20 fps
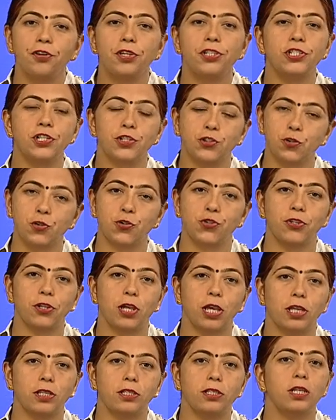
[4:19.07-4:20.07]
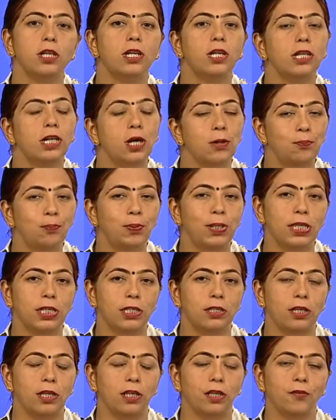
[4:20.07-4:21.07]
dissociate
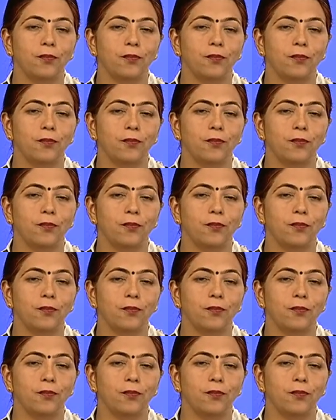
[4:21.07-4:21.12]
completely.